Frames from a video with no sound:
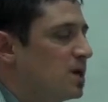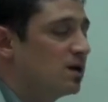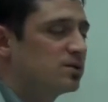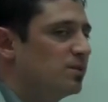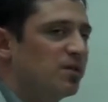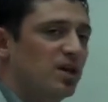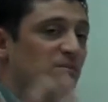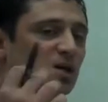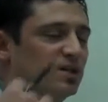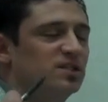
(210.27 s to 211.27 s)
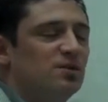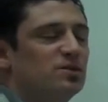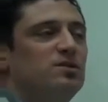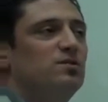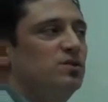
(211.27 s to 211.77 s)
Yeah, something to think about, because I
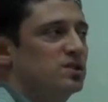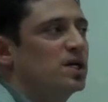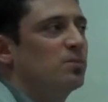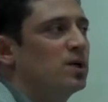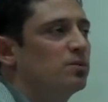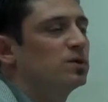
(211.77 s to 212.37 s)
was the same way.